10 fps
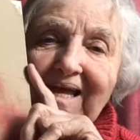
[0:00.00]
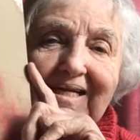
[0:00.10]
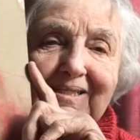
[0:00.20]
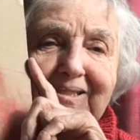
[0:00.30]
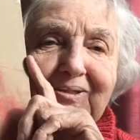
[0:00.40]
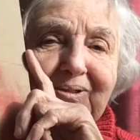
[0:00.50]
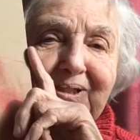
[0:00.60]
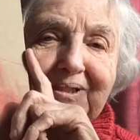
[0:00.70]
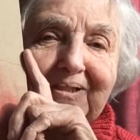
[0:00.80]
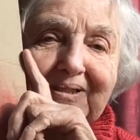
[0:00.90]
it's
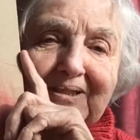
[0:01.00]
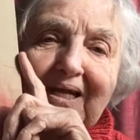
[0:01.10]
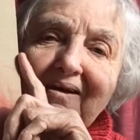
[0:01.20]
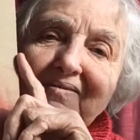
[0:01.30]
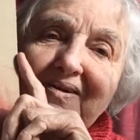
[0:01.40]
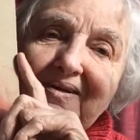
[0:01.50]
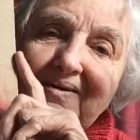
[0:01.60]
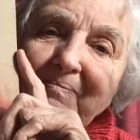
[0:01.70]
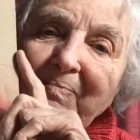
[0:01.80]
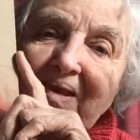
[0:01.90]
cushions covered
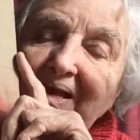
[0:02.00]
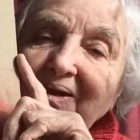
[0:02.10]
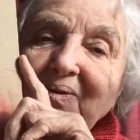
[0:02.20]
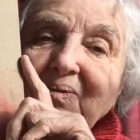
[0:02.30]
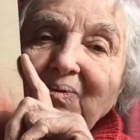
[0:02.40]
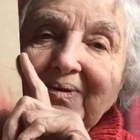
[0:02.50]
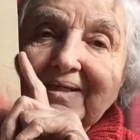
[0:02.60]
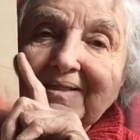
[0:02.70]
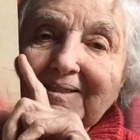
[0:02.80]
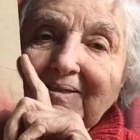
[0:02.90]
in a
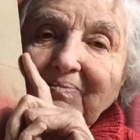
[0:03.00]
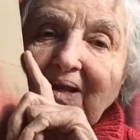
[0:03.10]
quilt,